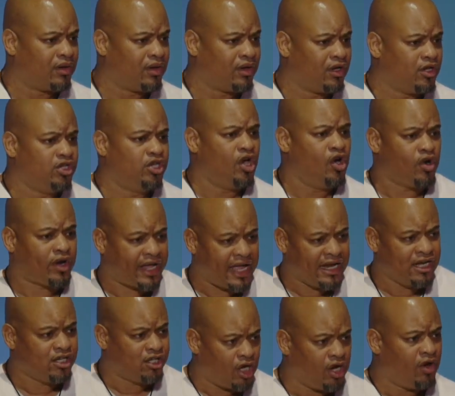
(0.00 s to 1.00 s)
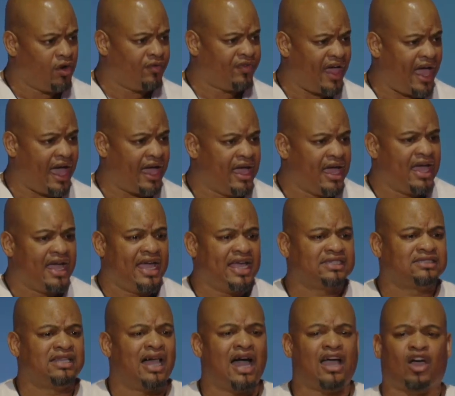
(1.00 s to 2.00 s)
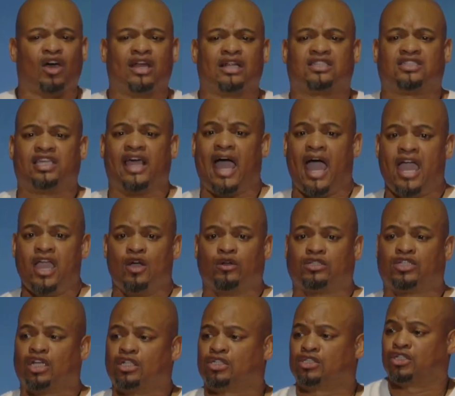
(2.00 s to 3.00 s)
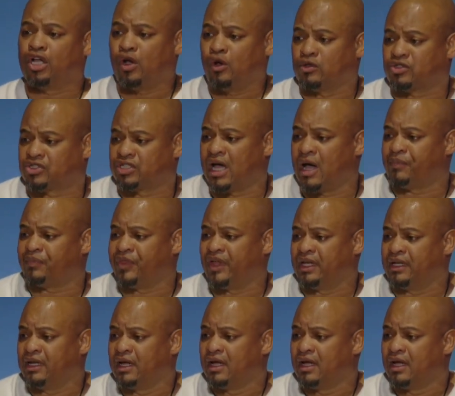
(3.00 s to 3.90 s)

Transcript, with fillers: You can do that. He's not going to tell you to do something,